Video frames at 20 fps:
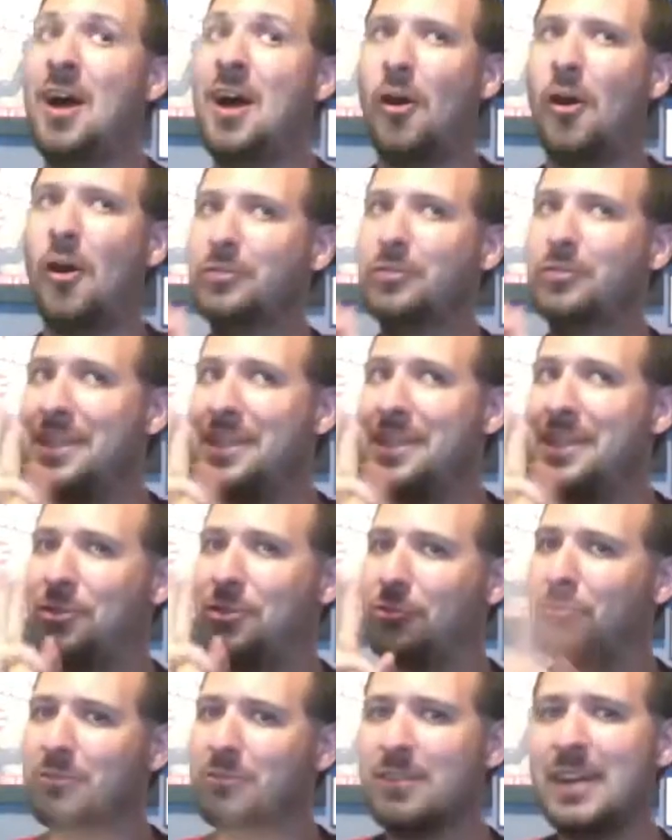Only
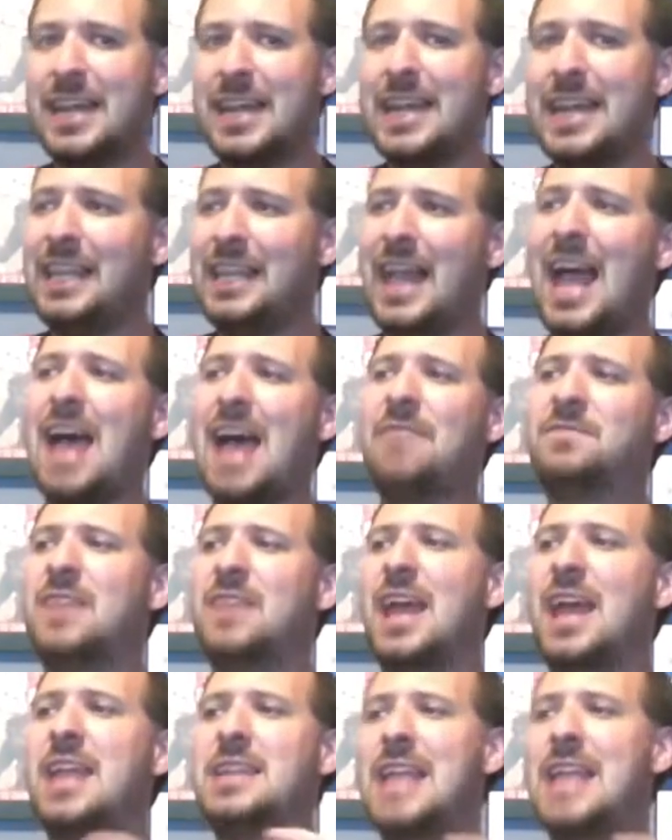3 left,
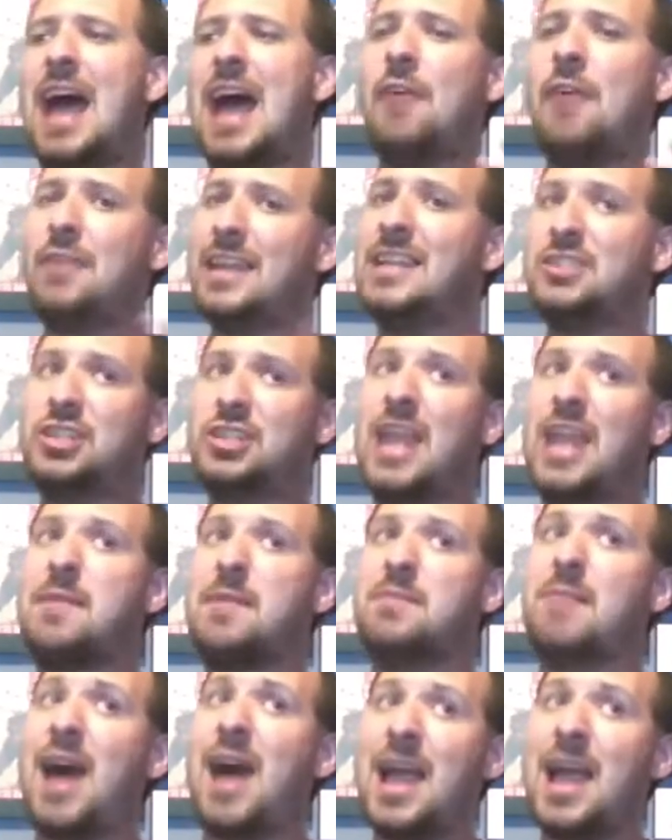and now each game,
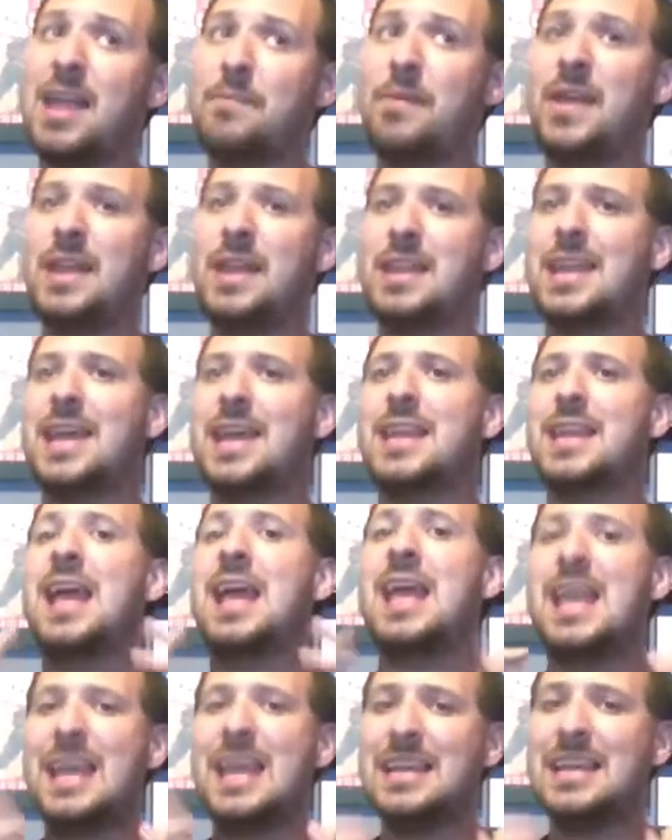in my opinion,
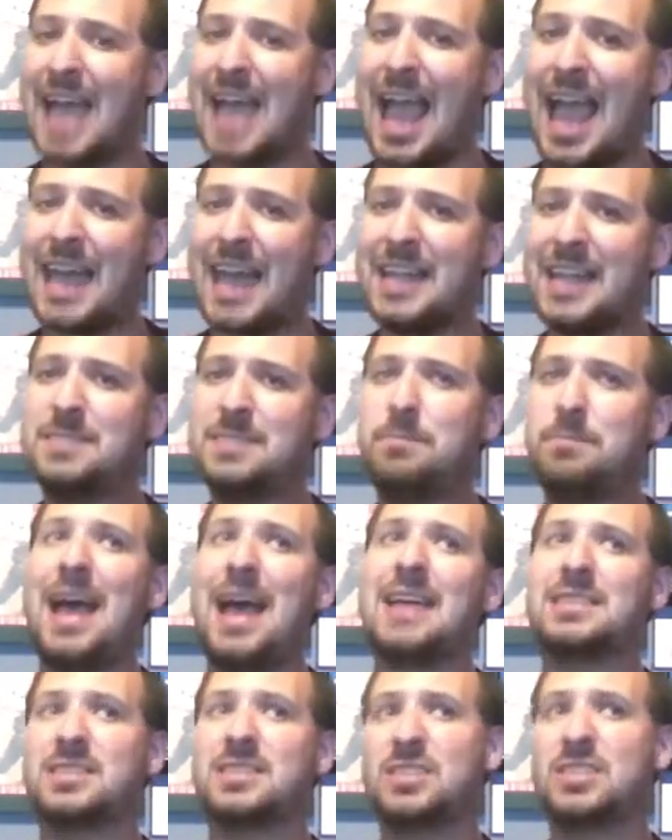is at its
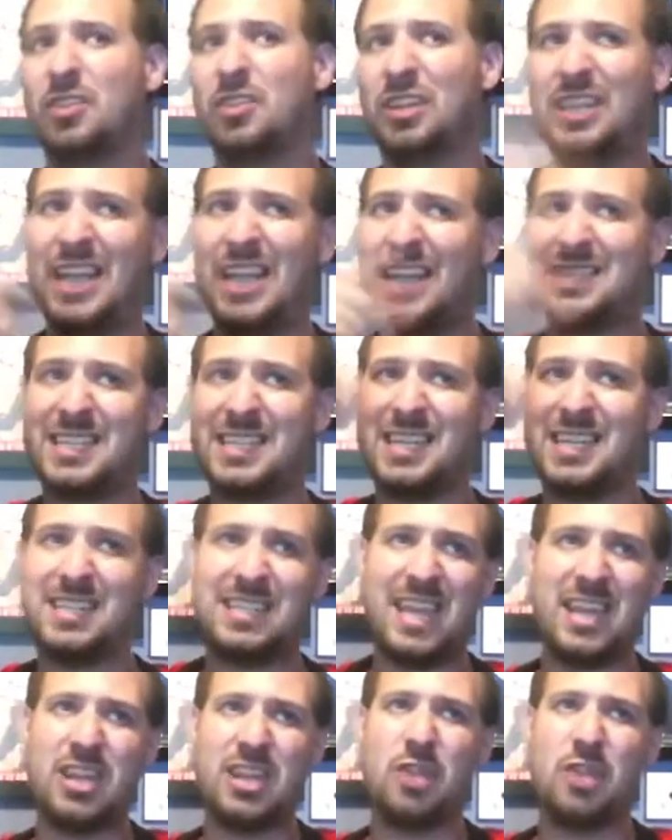best. So let's
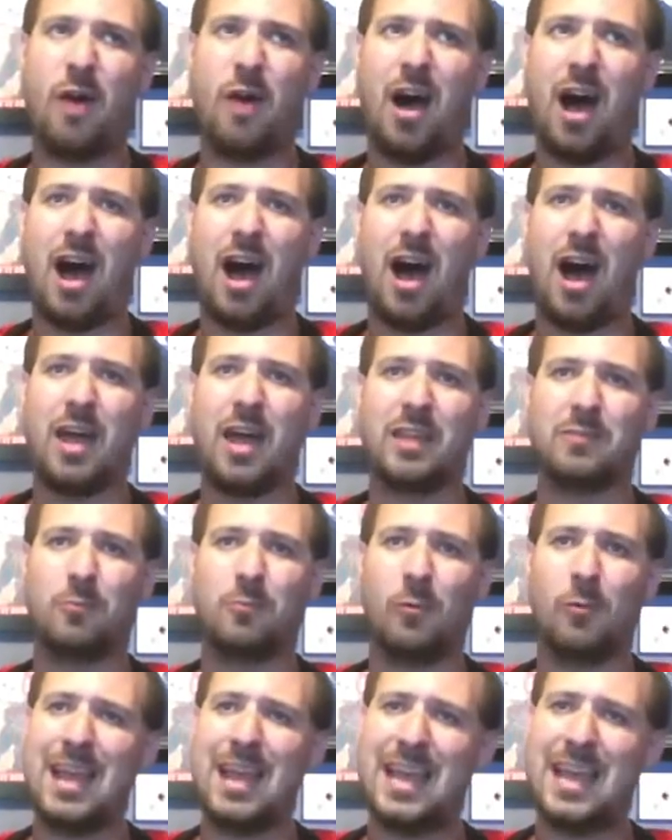continue on
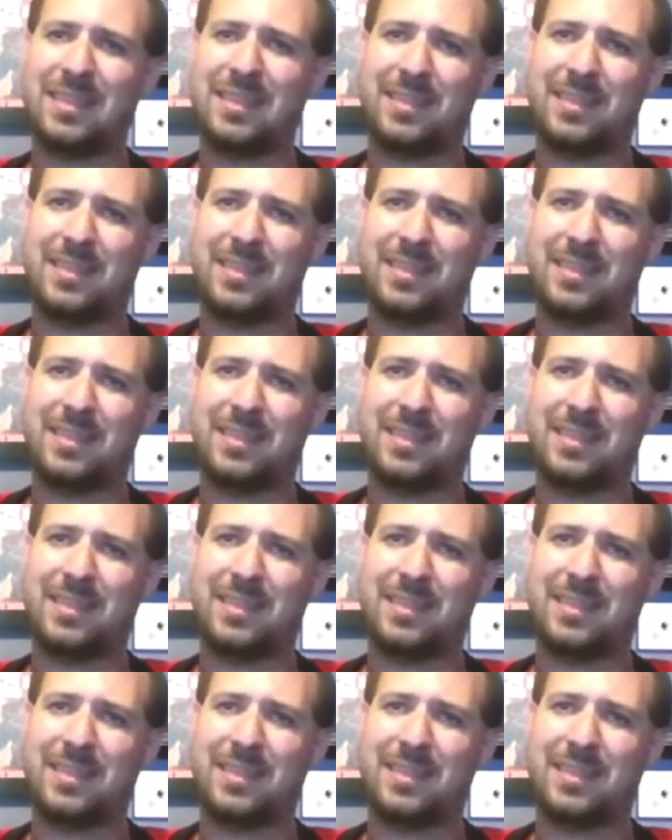with